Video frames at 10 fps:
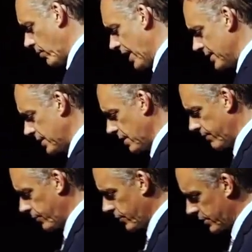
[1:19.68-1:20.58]
rise to the
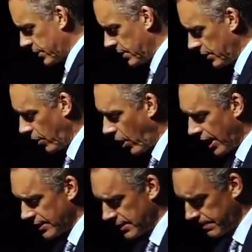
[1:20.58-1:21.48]
first
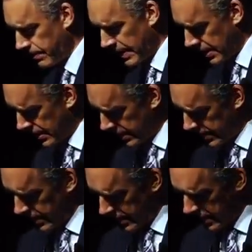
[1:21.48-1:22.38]
gods.
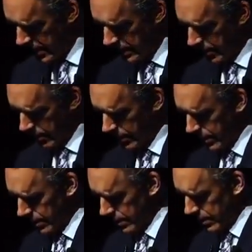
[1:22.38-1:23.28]

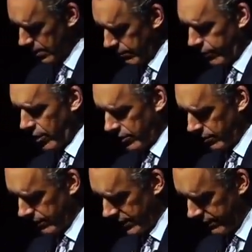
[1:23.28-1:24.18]
They're the
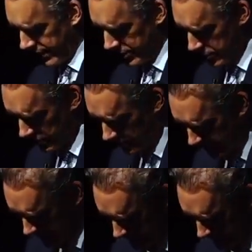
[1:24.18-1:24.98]
father of the eventual